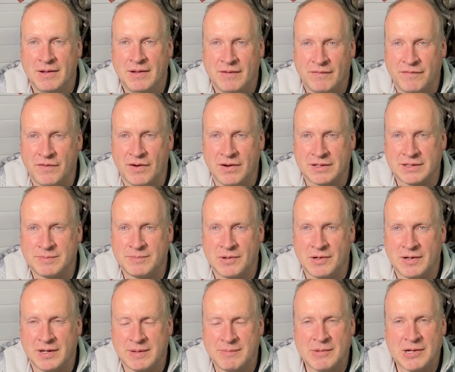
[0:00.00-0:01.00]
Fox
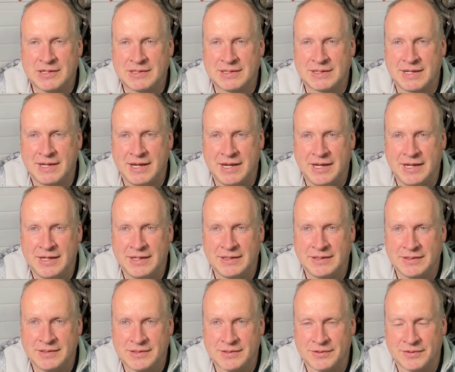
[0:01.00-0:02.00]
body
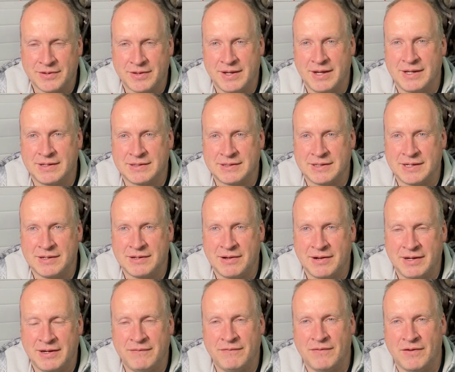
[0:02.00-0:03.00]
Mustangs or the
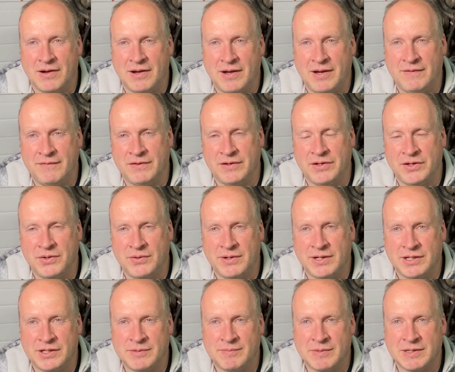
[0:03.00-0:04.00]
SN95 or New
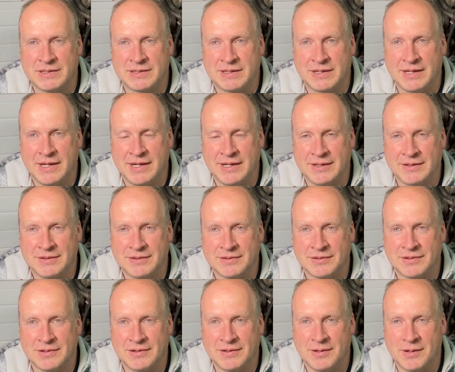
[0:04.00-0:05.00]
Edge Mustangs
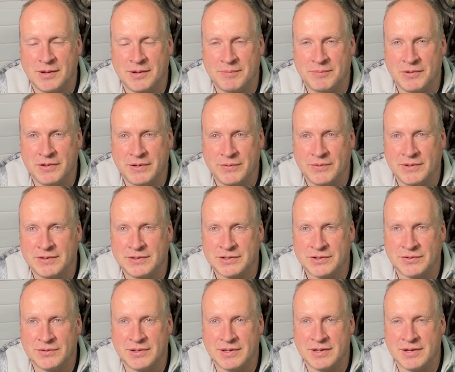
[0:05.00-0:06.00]
are pretty well
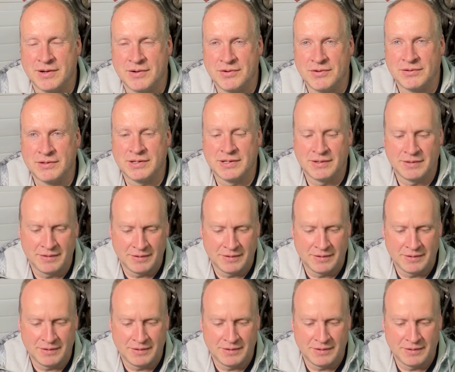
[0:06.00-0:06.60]
sorted out.